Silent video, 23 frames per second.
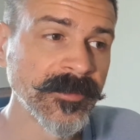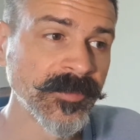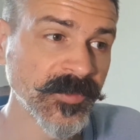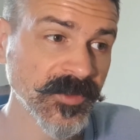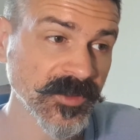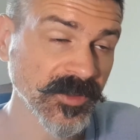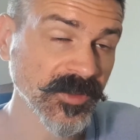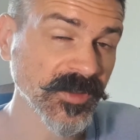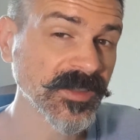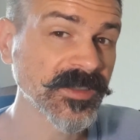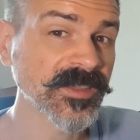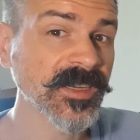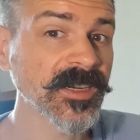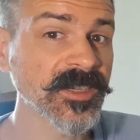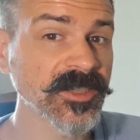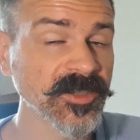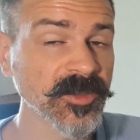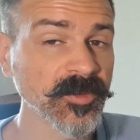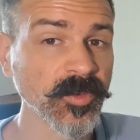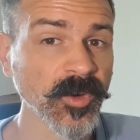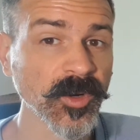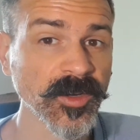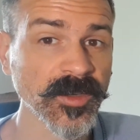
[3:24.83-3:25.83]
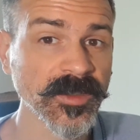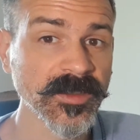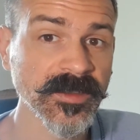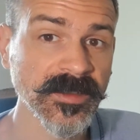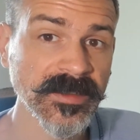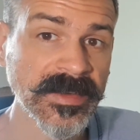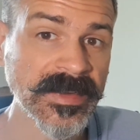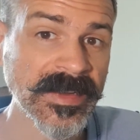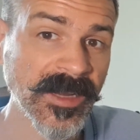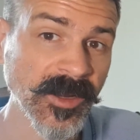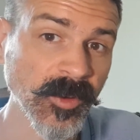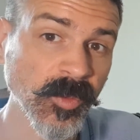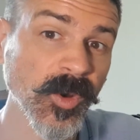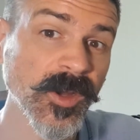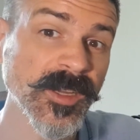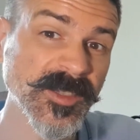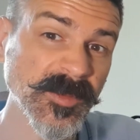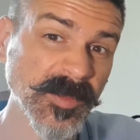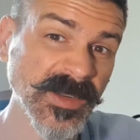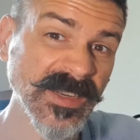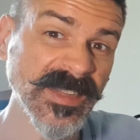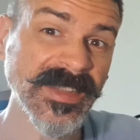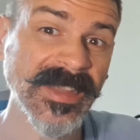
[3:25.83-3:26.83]
So this actually works. It works
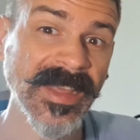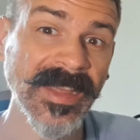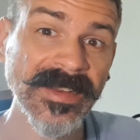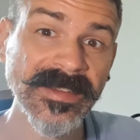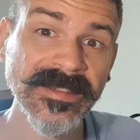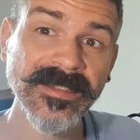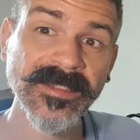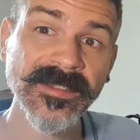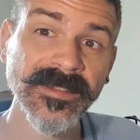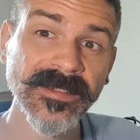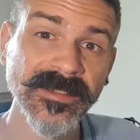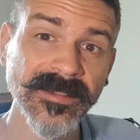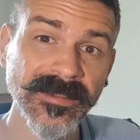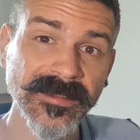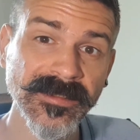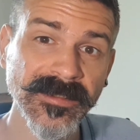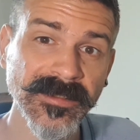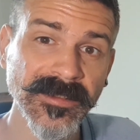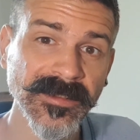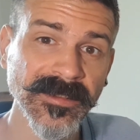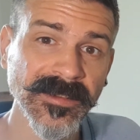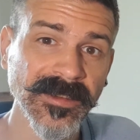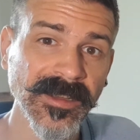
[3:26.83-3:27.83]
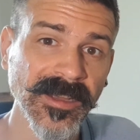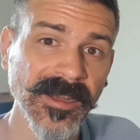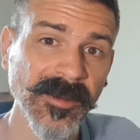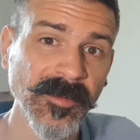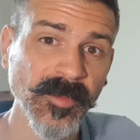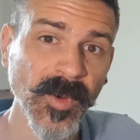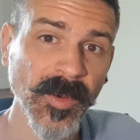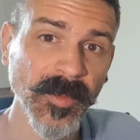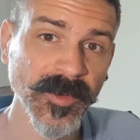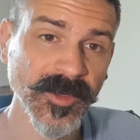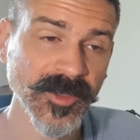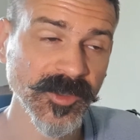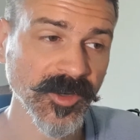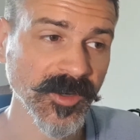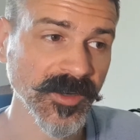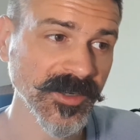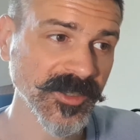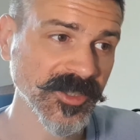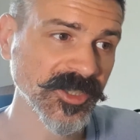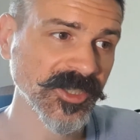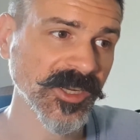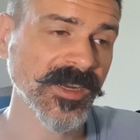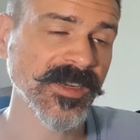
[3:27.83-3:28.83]
a bit against us when we're trying
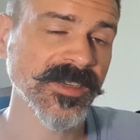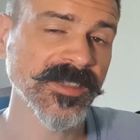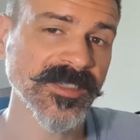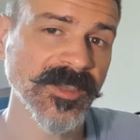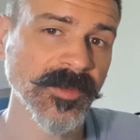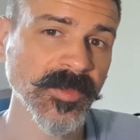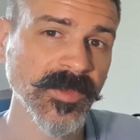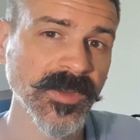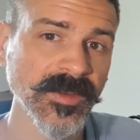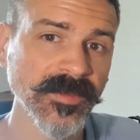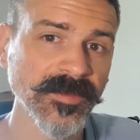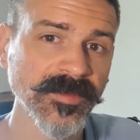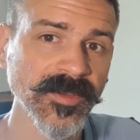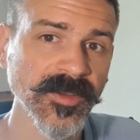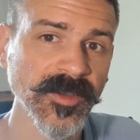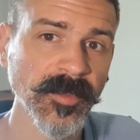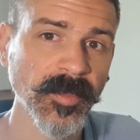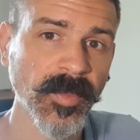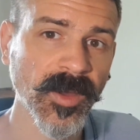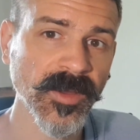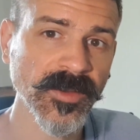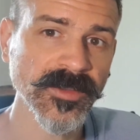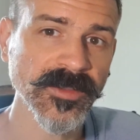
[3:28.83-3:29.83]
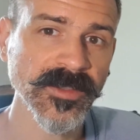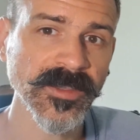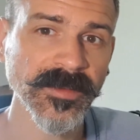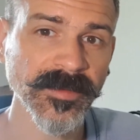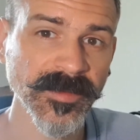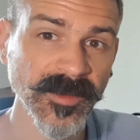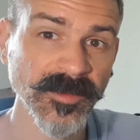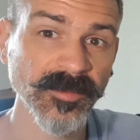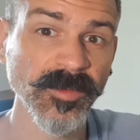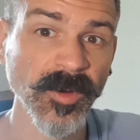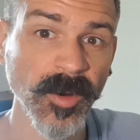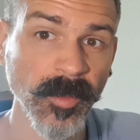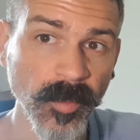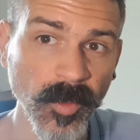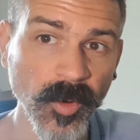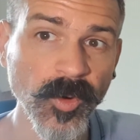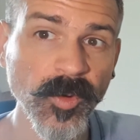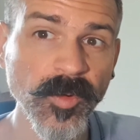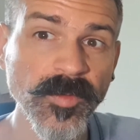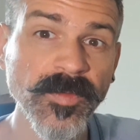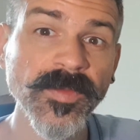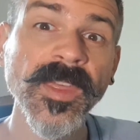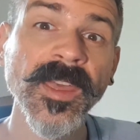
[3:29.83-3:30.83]
to change something for the positive and
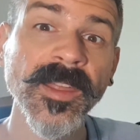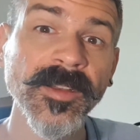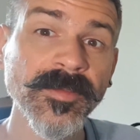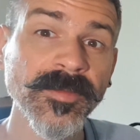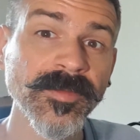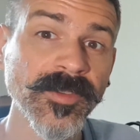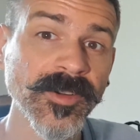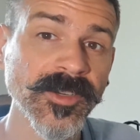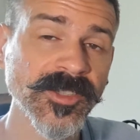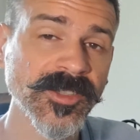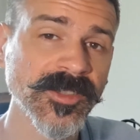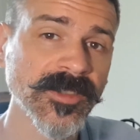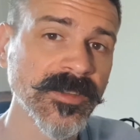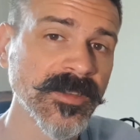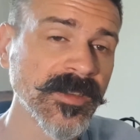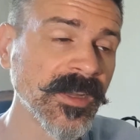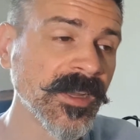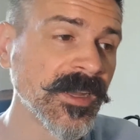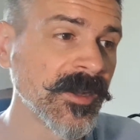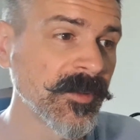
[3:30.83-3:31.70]
remove that friction.